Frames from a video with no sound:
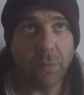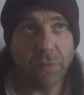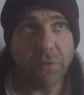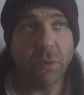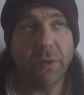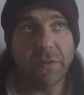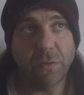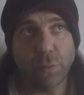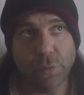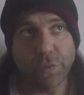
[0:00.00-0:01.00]
was going
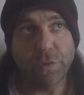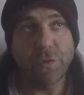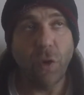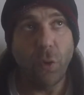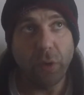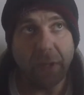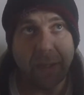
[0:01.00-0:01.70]
to soak